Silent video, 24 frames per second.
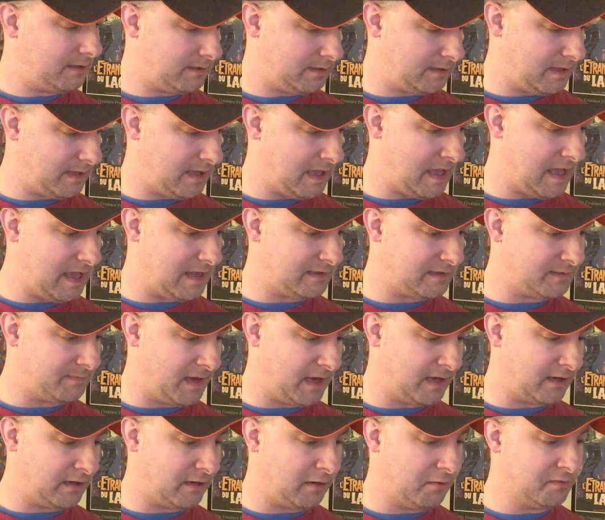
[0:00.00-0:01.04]
at
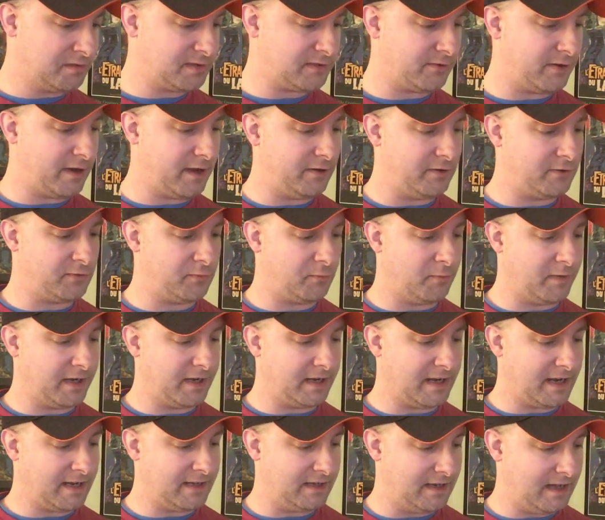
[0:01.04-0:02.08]
my Ghost Rider
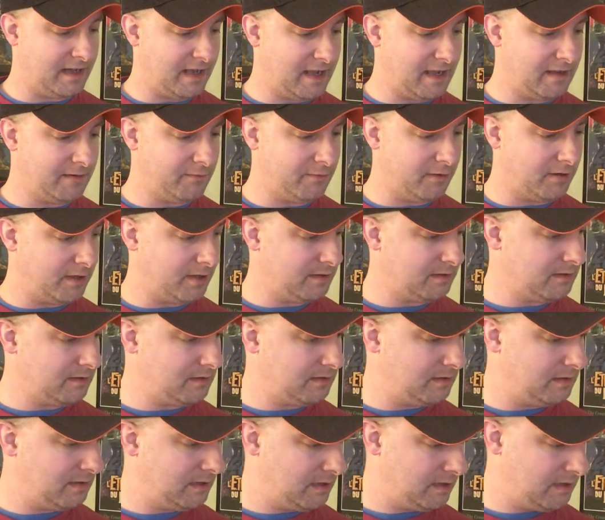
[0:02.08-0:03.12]
2099 run.
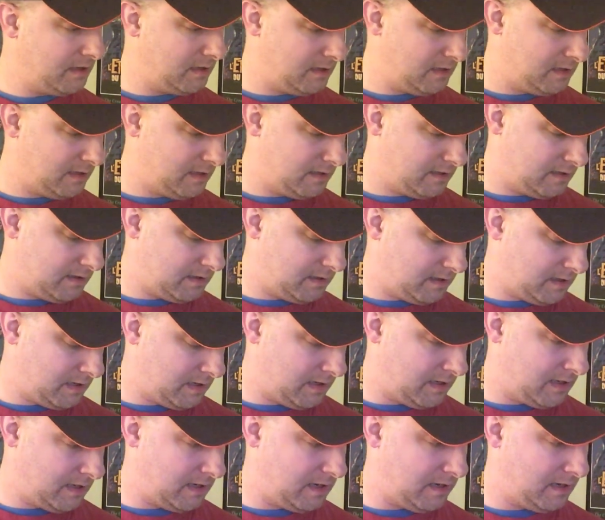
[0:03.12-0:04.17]

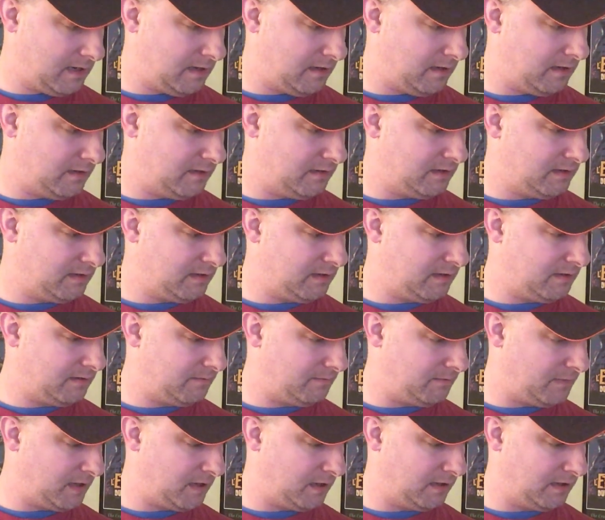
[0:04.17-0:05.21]
And
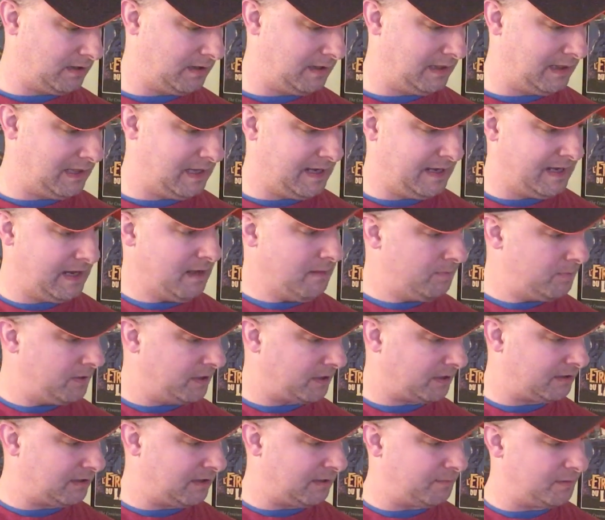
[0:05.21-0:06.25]
my lady
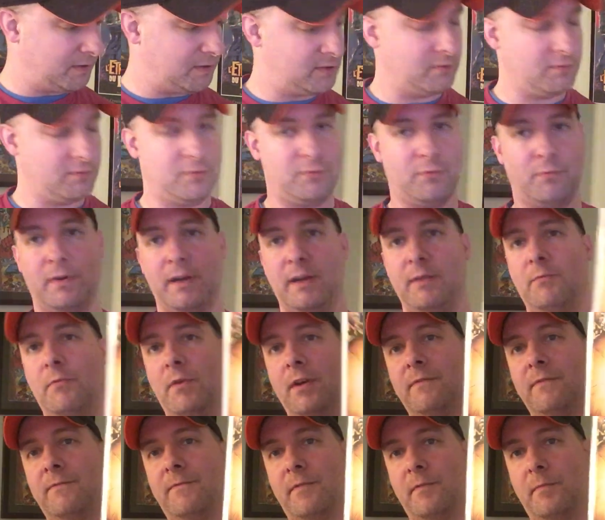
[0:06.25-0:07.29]
picked up issue
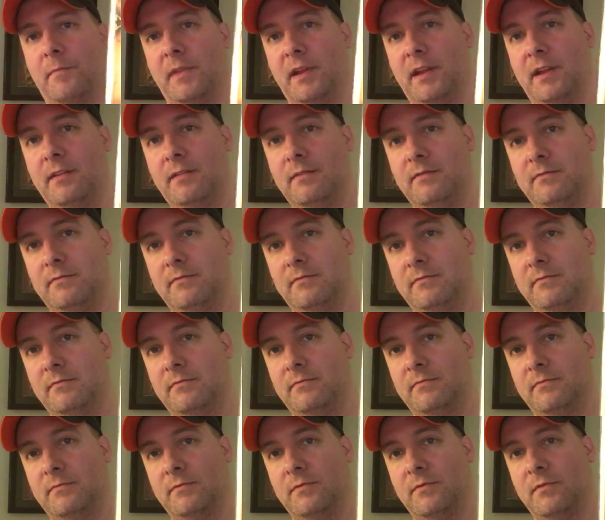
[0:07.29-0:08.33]
21 for me.
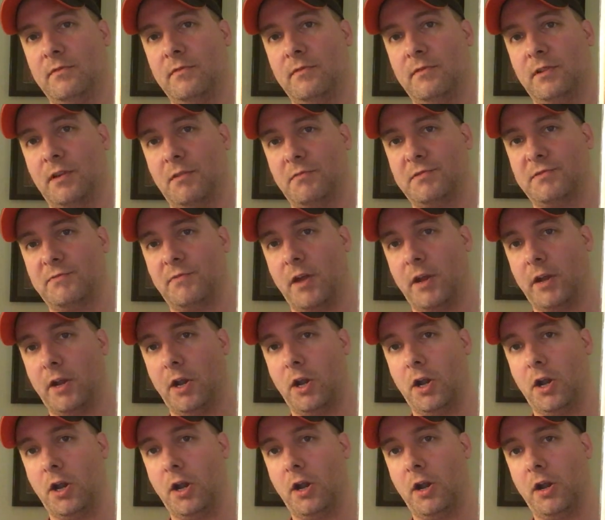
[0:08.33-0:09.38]
Ghost
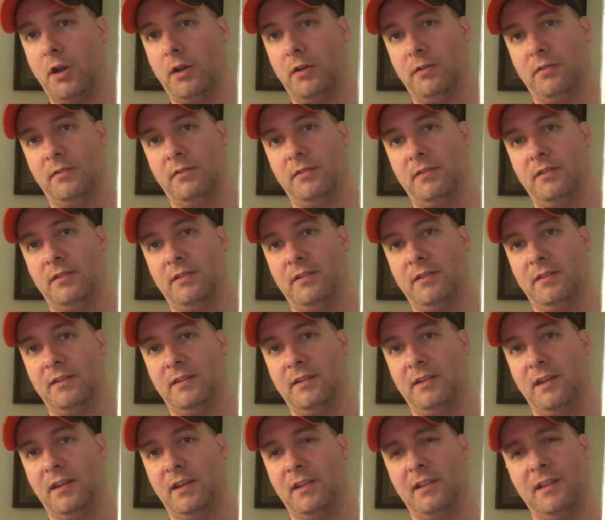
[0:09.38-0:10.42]
Rider.
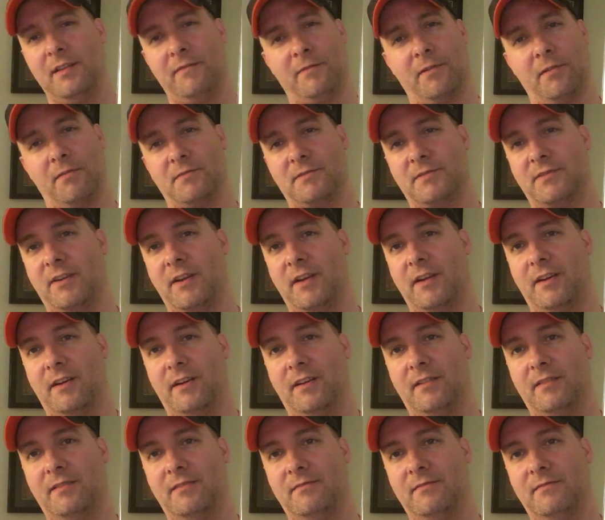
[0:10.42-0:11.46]
Love Ghost
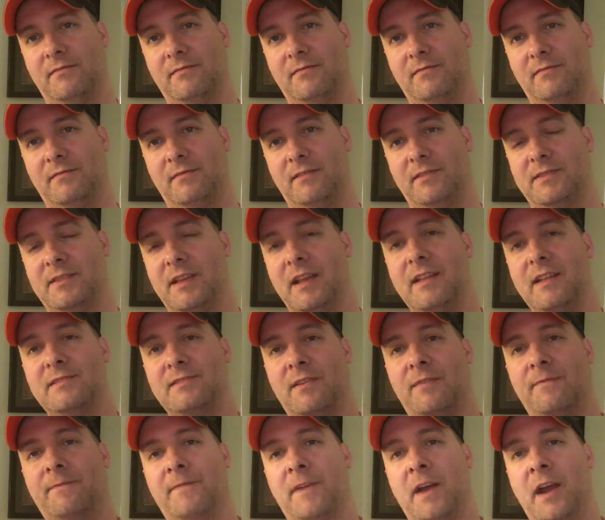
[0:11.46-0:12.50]
Rider. His head's
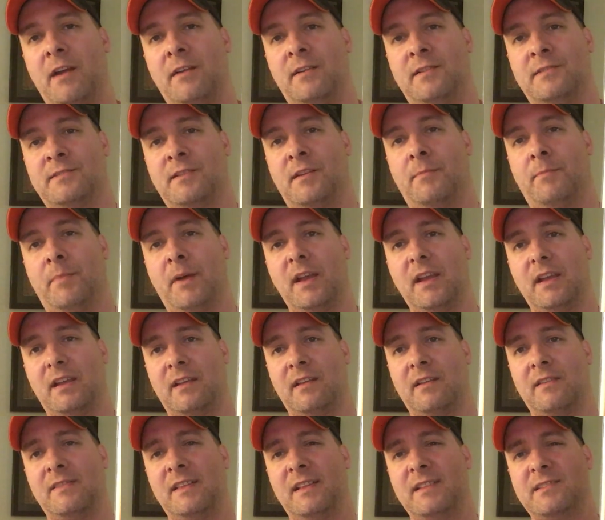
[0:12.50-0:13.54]
on fire and he's on a
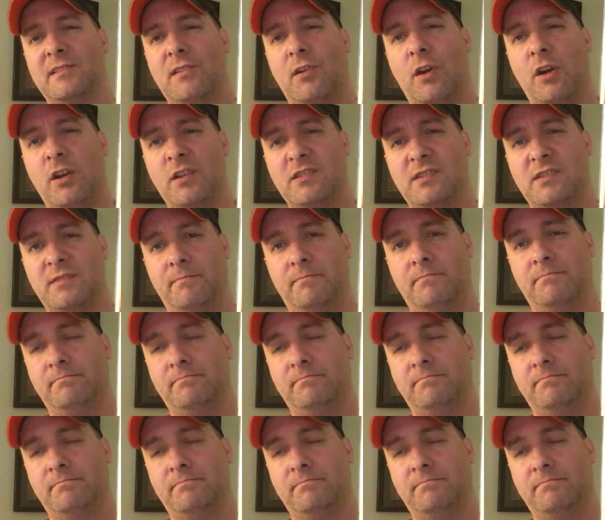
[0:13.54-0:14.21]
bike. That's awesome.